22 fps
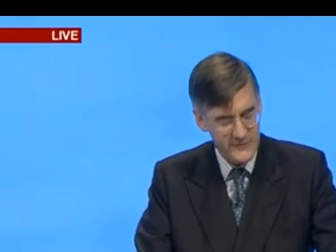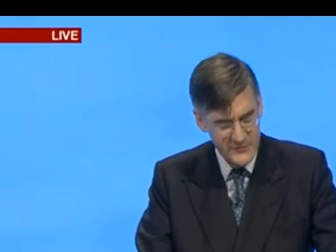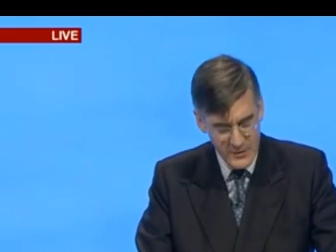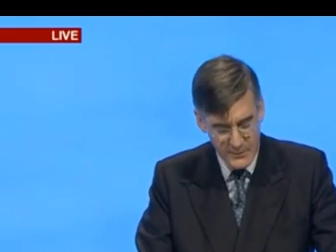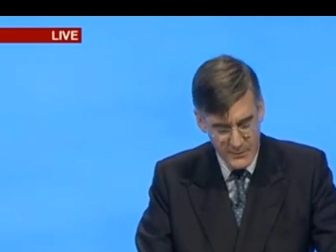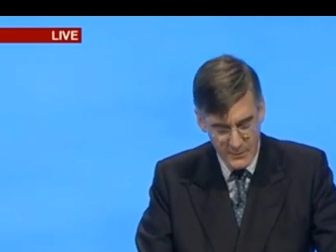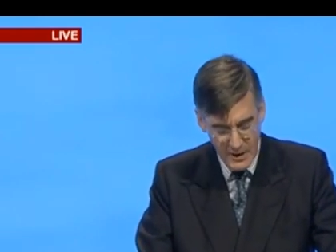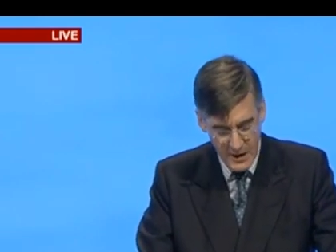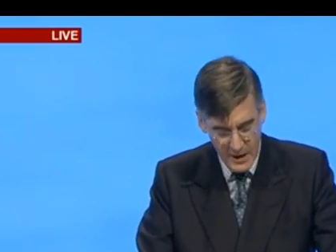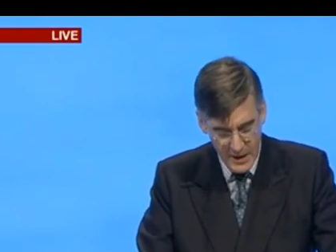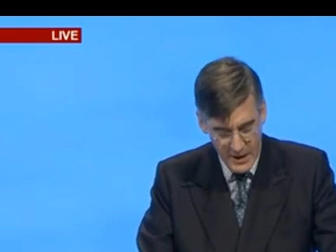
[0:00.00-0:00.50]

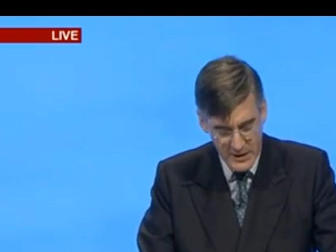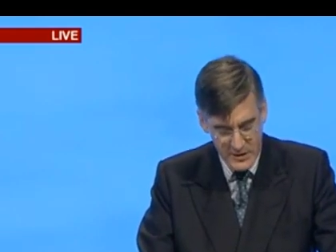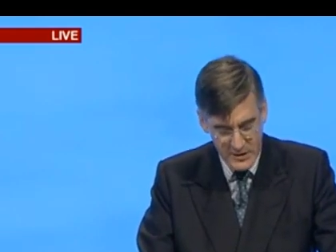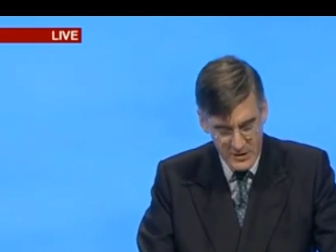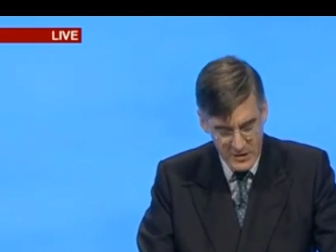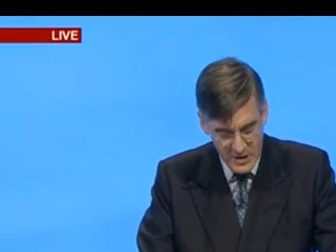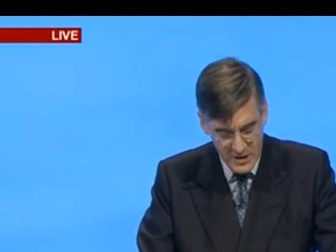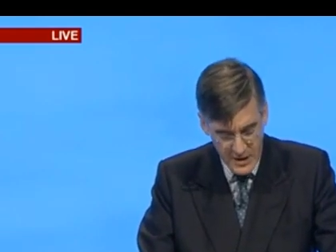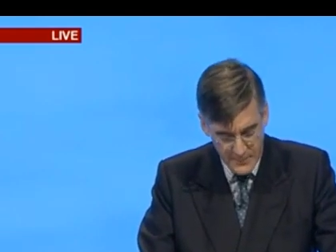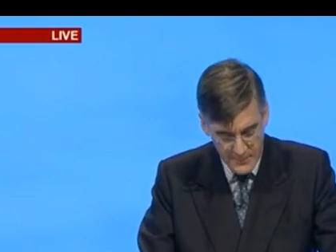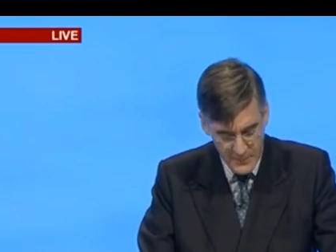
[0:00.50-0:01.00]
have, to
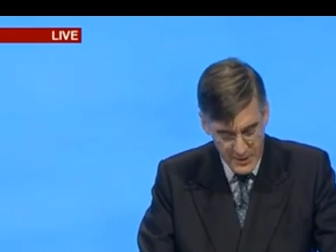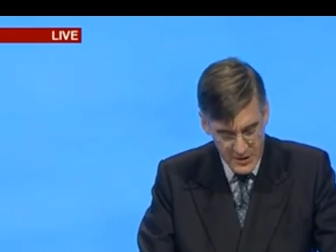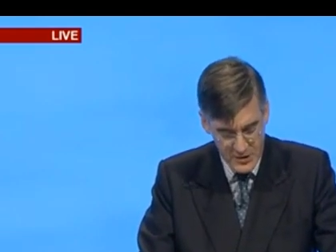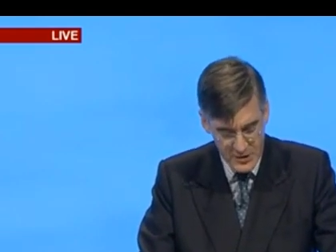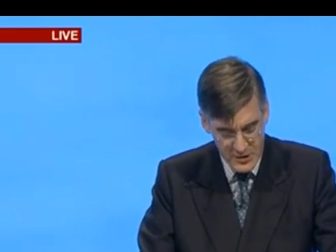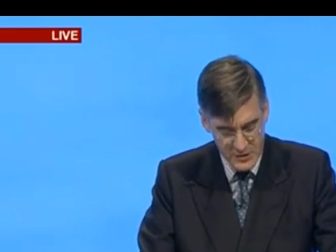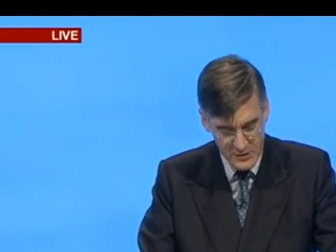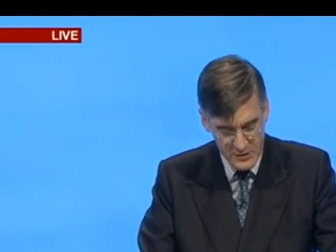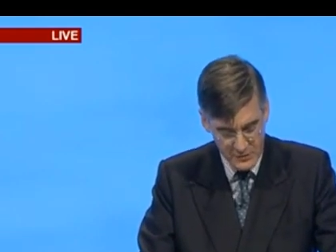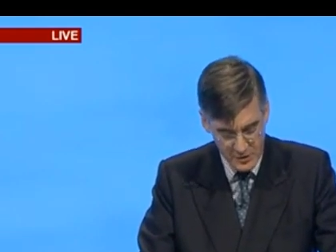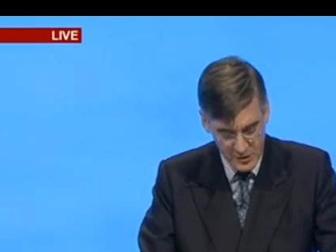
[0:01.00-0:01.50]
my
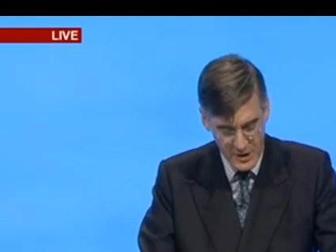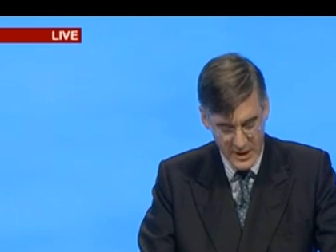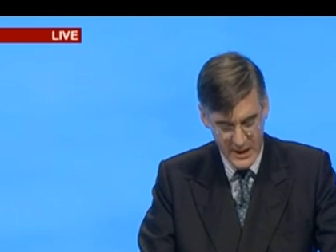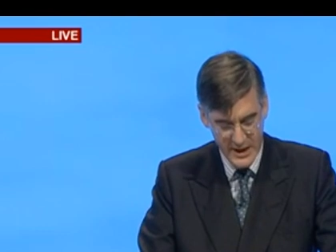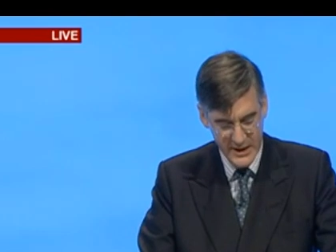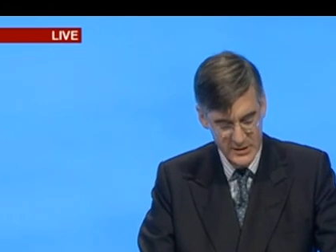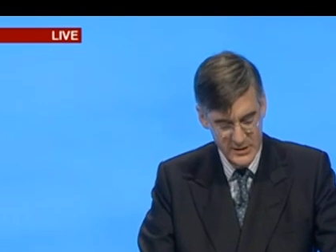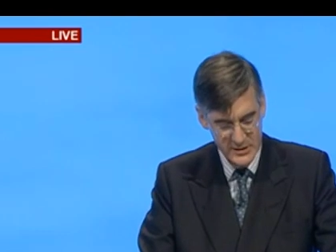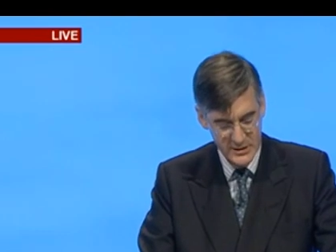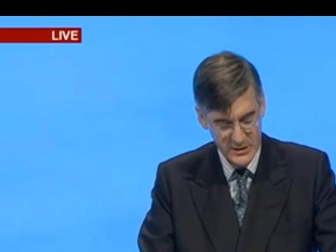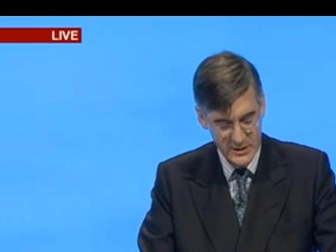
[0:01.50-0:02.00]
deepest
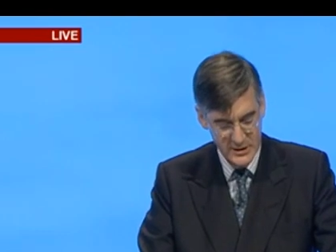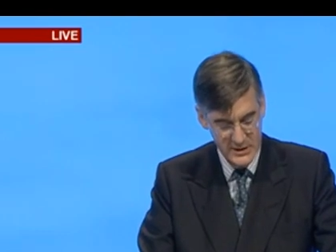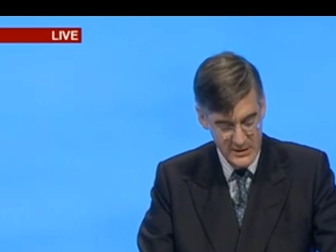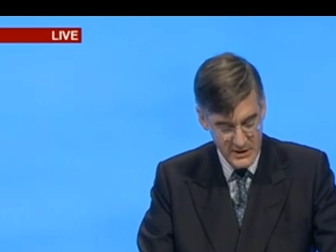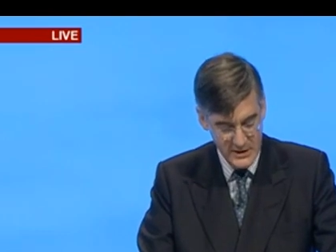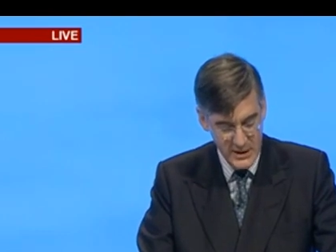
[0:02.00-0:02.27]
regret